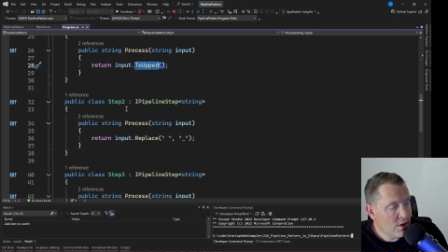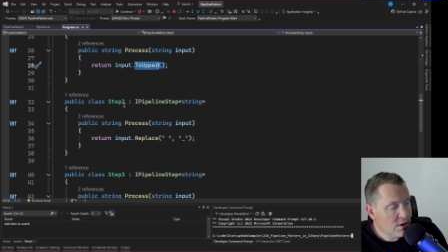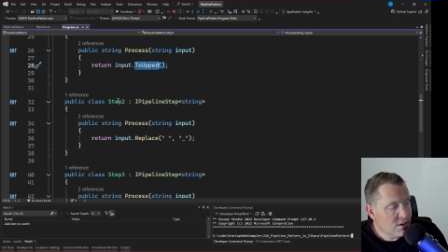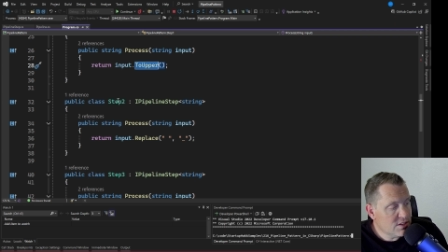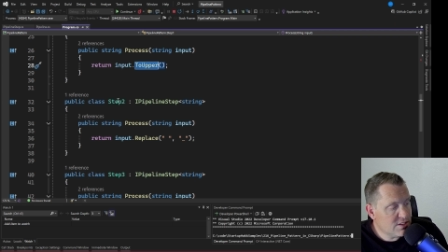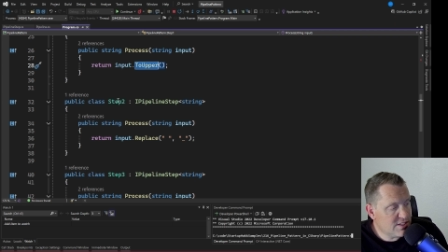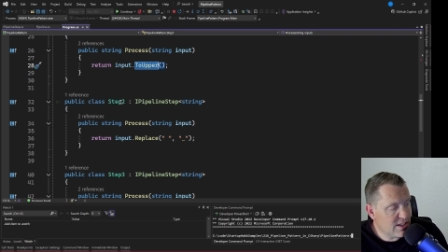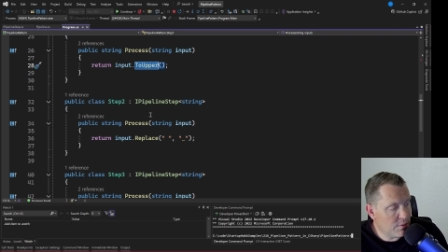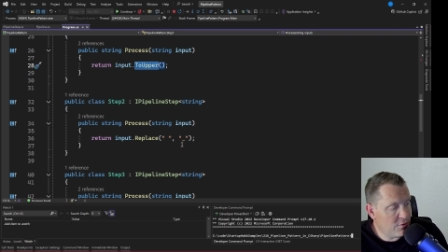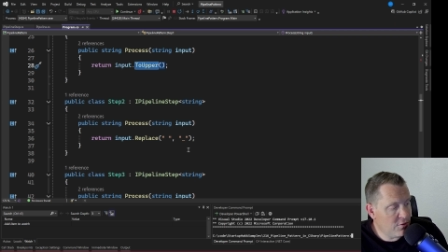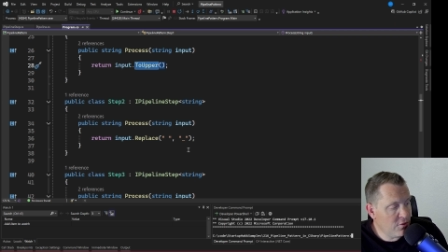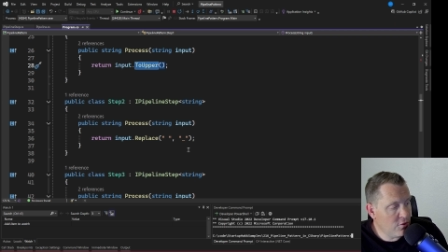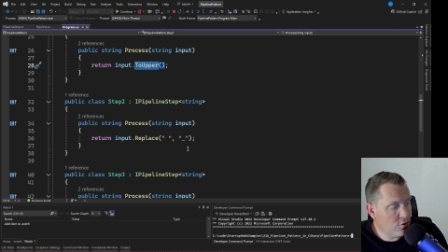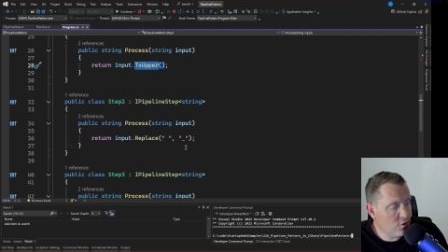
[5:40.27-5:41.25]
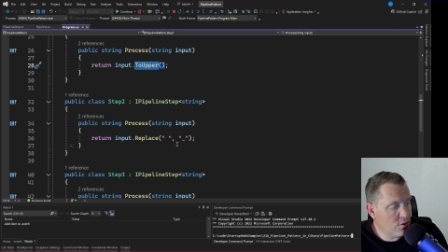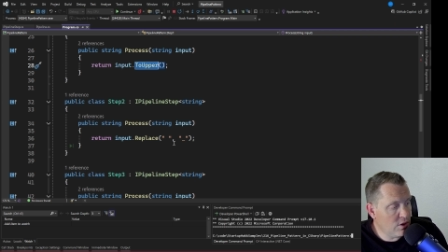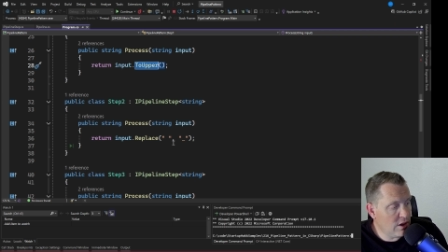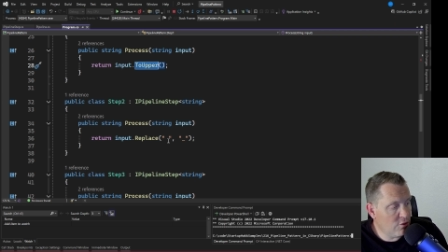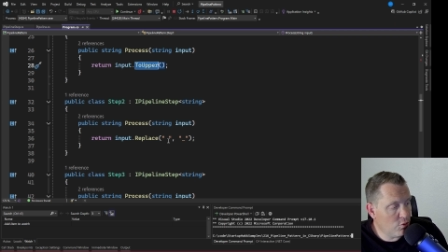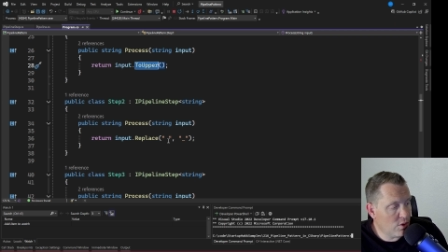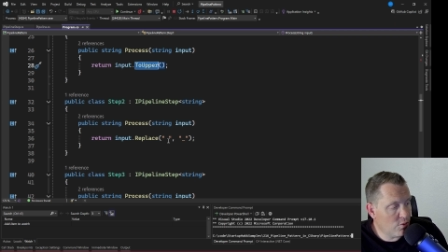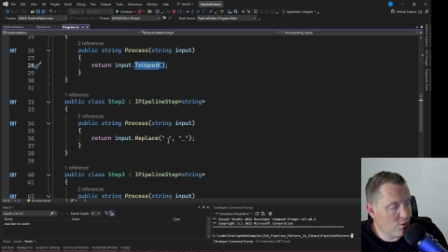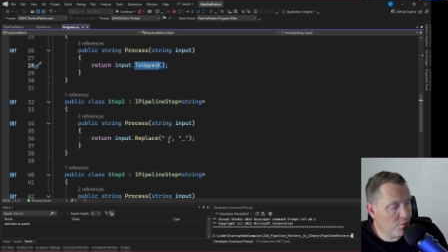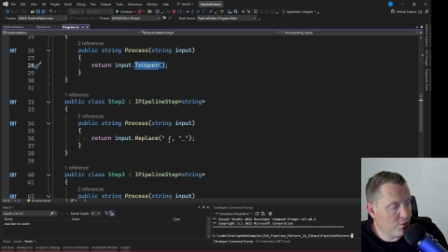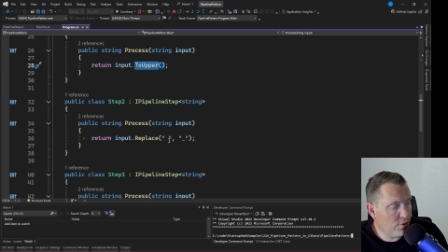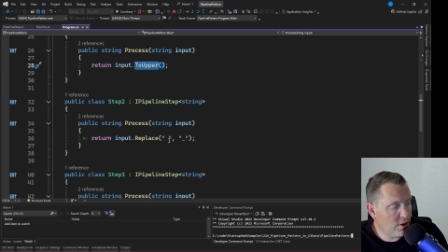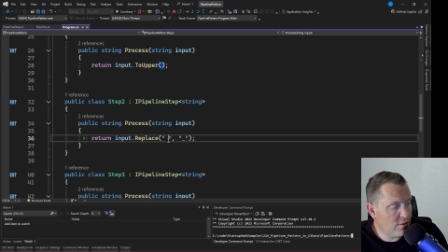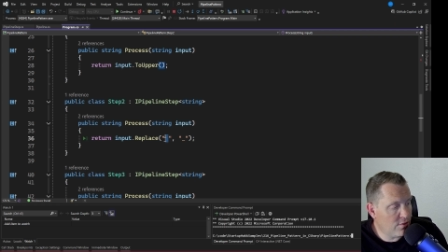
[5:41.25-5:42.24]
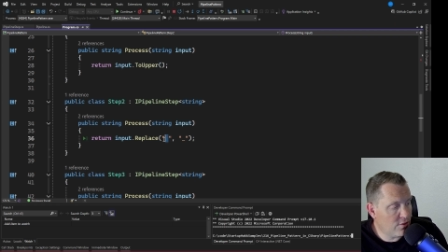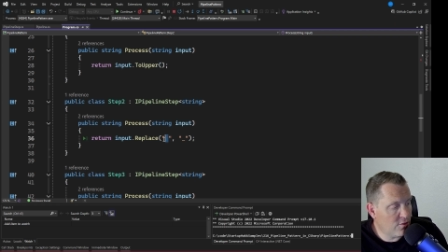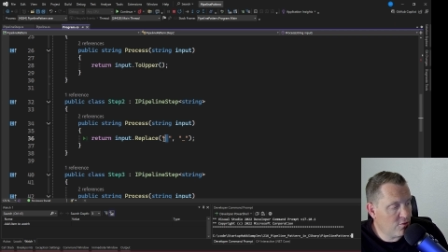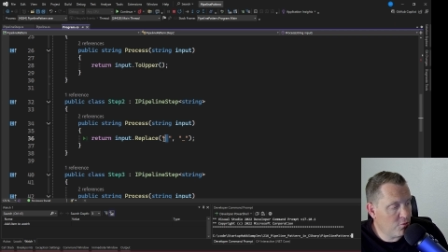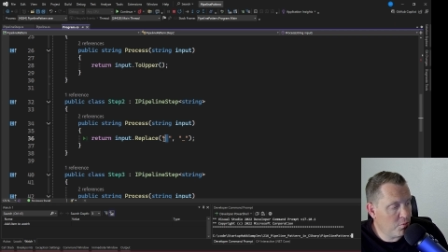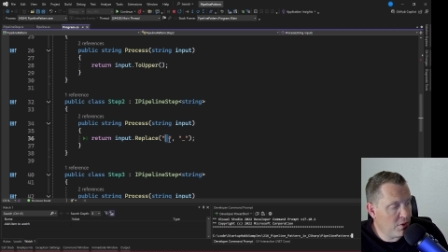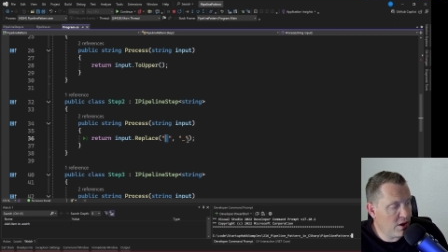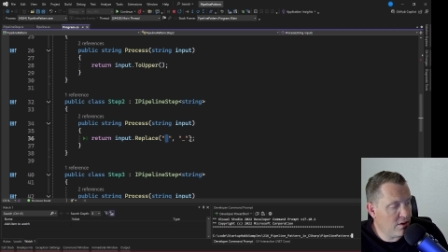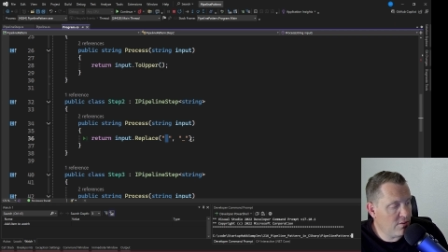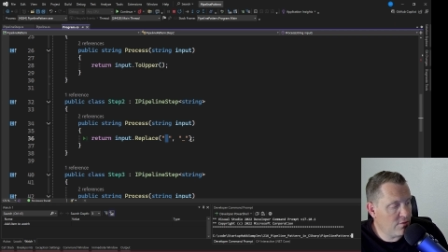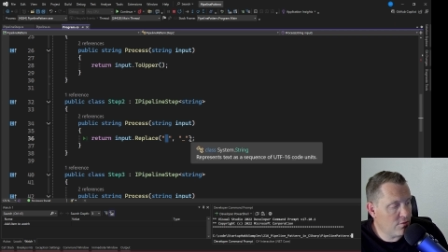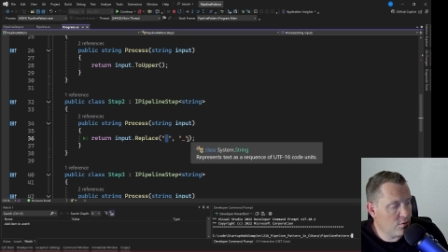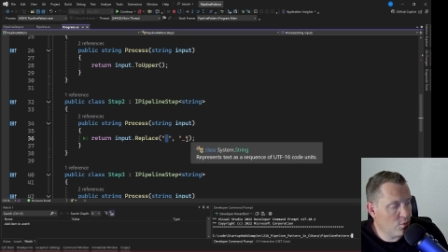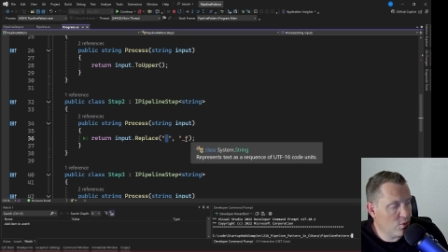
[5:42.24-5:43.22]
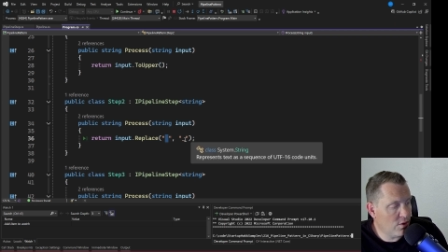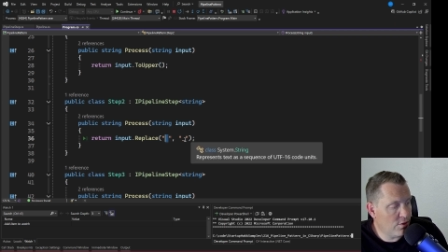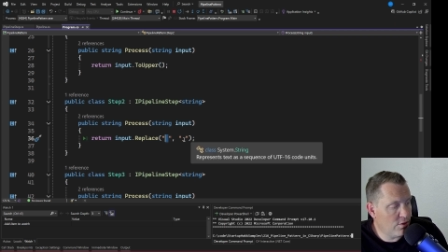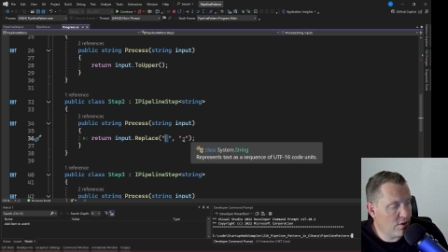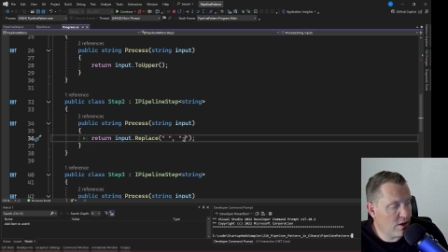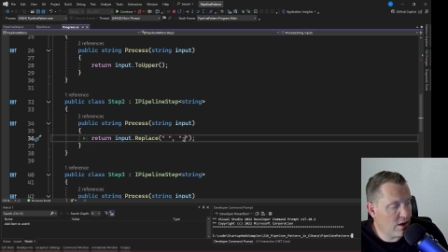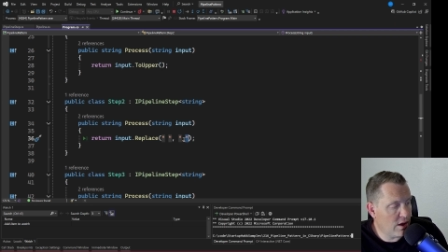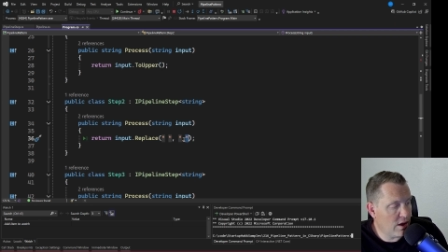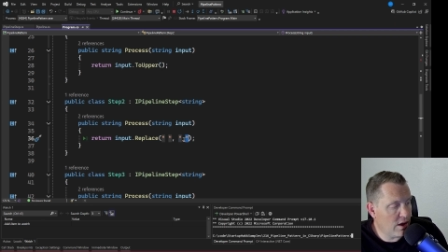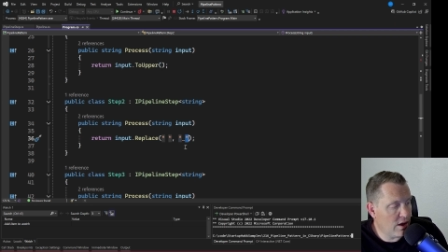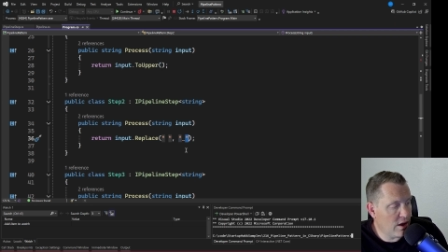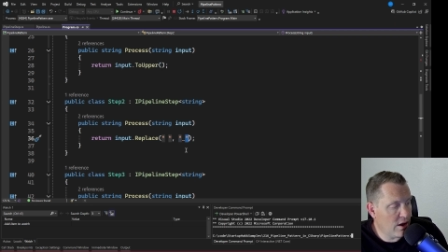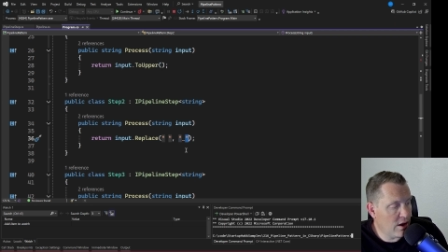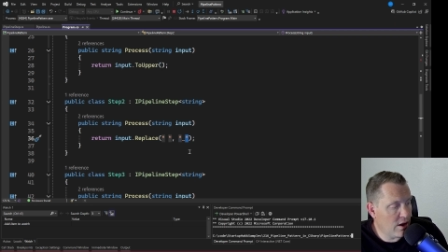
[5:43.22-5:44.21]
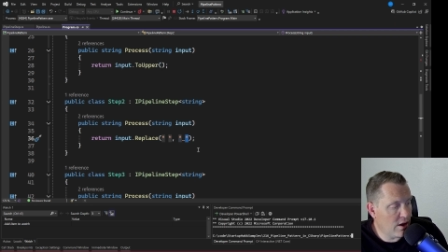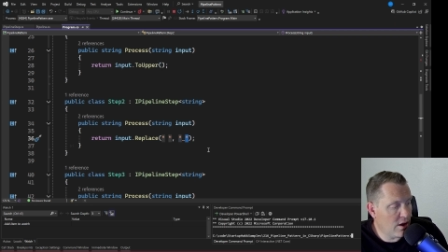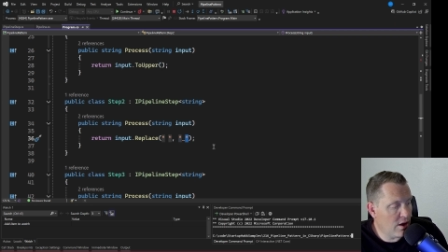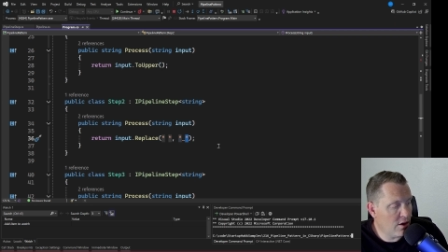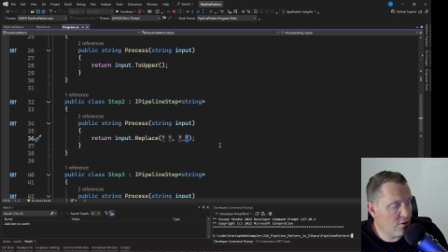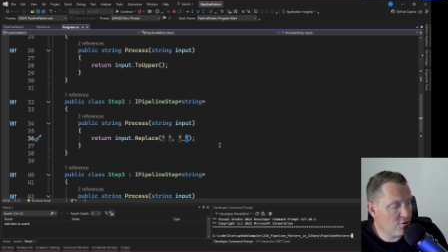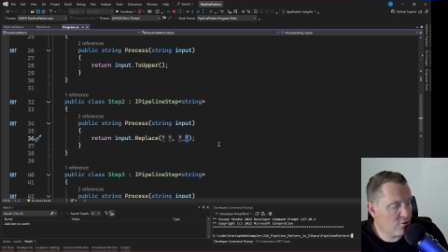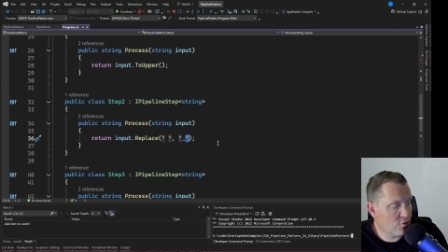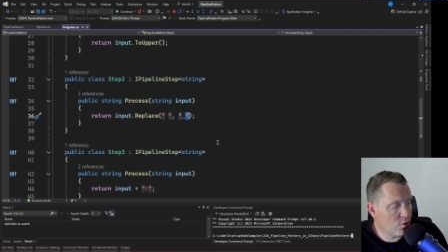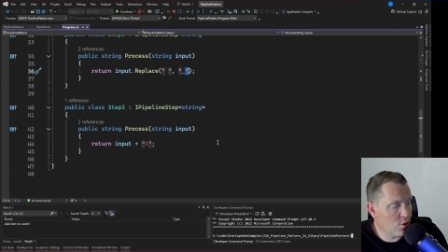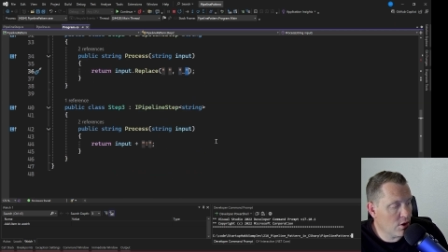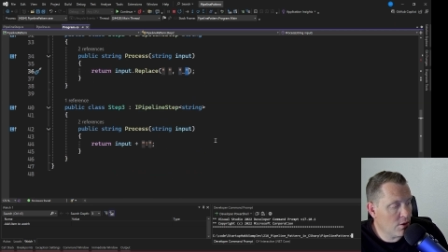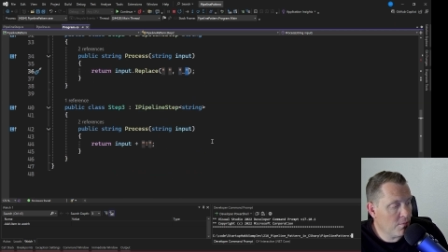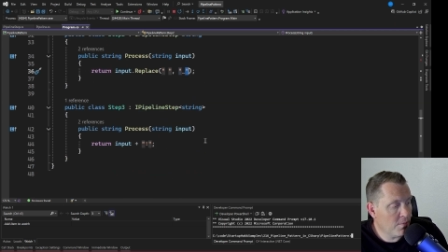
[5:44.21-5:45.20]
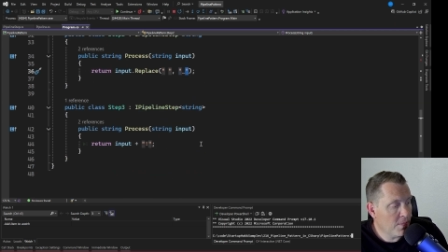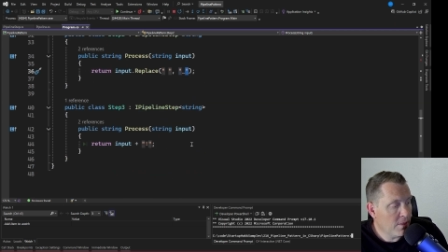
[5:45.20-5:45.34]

Step two is what replaced the space with the uh, underscore.